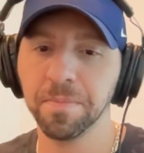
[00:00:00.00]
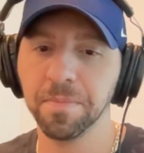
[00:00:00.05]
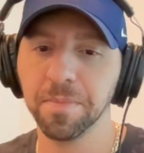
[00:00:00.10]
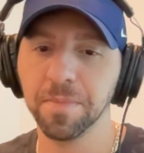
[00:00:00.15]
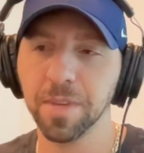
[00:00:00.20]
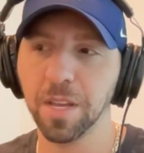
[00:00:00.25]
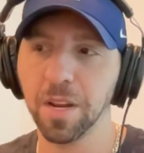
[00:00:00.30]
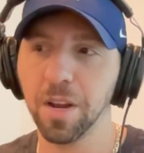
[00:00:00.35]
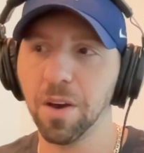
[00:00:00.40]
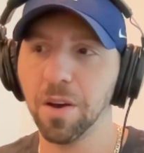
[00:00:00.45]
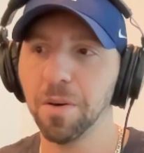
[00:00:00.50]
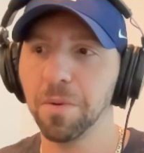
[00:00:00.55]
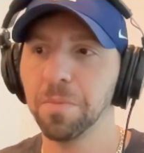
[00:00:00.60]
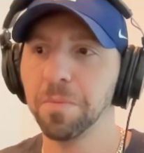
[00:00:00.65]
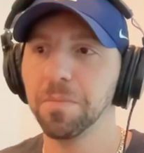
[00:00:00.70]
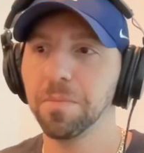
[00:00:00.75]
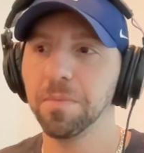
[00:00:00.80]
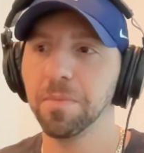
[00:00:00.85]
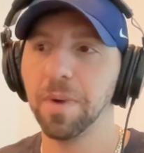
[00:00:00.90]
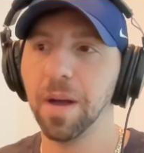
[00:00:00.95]
you know
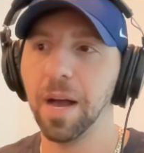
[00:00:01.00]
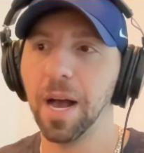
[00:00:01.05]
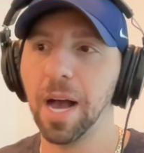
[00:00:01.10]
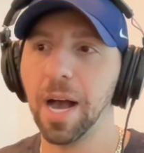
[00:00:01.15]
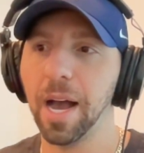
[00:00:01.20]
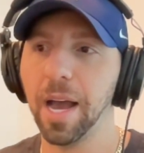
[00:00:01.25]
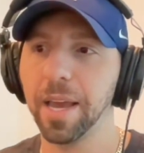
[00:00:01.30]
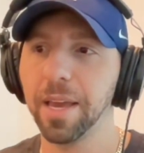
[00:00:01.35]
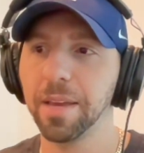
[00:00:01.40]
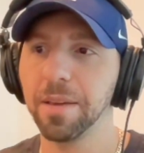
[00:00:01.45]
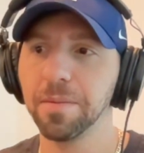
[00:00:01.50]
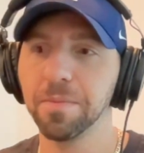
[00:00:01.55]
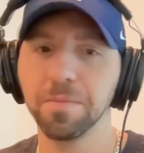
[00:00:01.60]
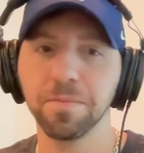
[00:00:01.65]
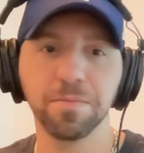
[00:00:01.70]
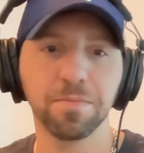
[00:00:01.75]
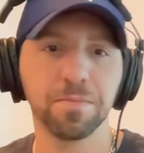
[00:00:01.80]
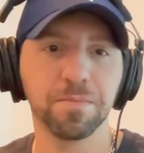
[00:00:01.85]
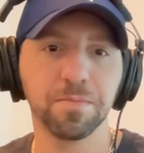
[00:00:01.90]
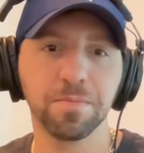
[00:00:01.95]
I
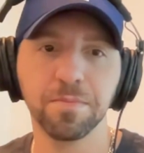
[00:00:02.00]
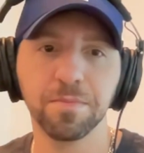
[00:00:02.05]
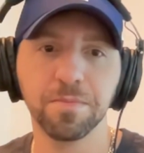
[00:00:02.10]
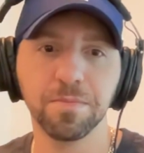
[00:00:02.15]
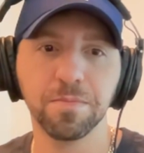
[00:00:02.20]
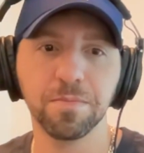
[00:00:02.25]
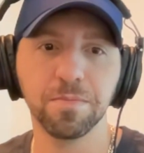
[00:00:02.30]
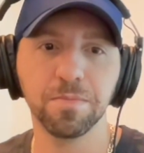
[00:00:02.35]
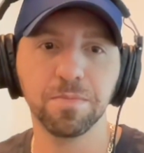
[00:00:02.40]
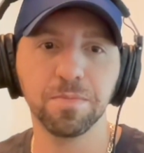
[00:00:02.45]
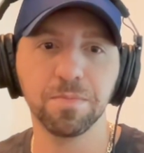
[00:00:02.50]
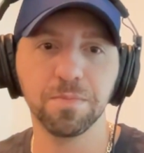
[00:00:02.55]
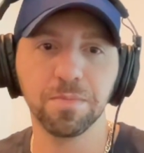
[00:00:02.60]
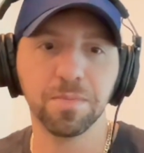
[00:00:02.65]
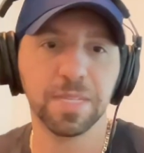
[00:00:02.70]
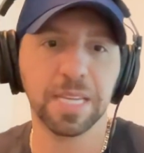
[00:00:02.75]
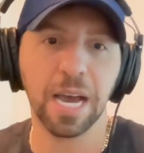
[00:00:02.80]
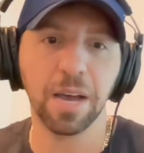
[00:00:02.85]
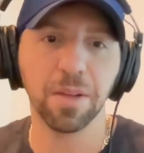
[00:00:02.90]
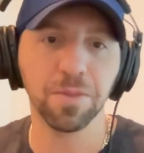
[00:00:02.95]

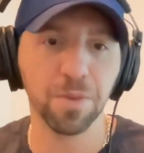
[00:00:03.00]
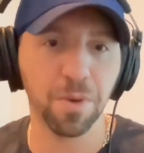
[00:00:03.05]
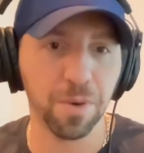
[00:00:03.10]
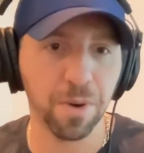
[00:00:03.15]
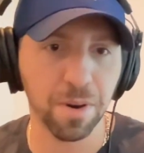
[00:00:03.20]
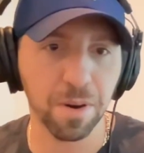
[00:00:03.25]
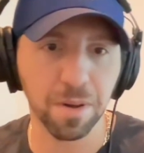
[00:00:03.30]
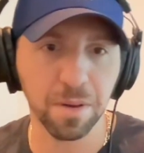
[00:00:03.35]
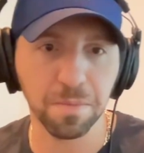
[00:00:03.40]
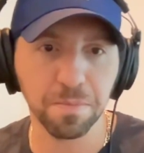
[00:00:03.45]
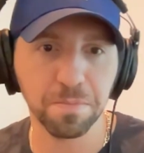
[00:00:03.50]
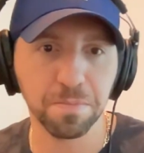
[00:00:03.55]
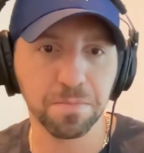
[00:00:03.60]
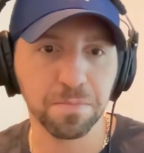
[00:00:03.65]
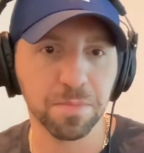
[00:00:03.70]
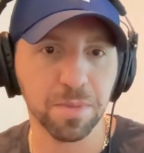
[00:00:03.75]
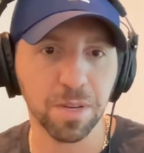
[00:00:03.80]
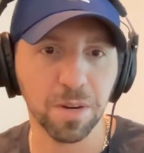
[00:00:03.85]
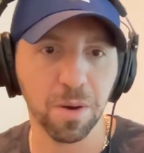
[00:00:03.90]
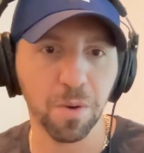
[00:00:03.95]
downloaded
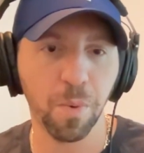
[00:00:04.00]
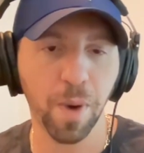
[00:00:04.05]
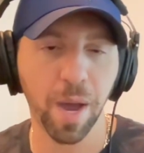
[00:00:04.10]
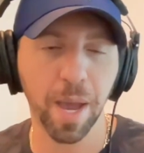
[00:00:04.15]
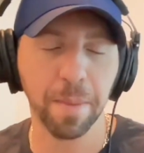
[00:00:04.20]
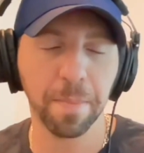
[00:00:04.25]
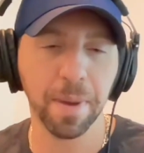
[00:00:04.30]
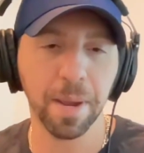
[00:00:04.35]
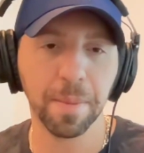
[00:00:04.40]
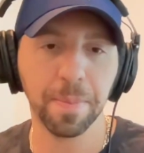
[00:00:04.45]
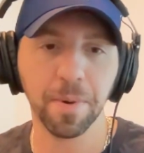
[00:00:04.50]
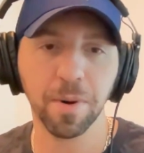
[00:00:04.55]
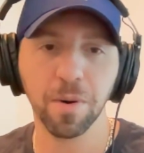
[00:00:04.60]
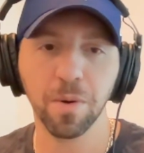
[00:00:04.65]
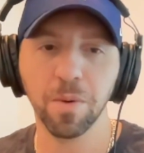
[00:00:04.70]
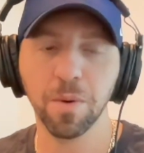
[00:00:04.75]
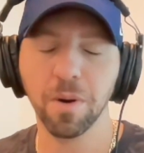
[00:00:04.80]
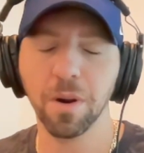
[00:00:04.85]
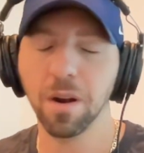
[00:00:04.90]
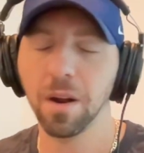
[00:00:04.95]
a white paper,
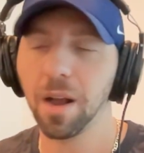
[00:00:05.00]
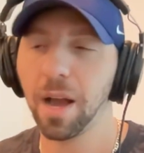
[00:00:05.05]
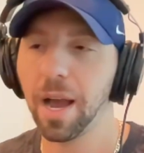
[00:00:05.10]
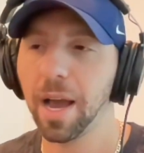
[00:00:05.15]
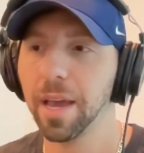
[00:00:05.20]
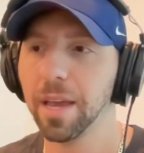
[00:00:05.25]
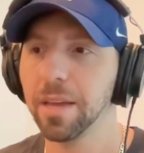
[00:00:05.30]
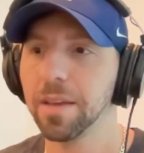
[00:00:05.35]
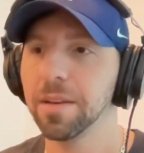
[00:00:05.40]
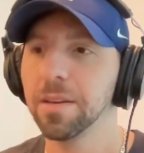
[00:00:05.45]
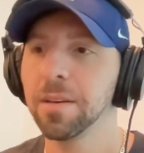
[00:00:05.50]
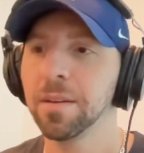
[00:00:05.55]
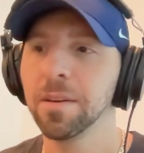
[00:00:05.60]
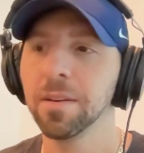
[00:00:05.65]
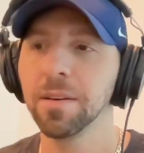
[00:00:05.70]
or I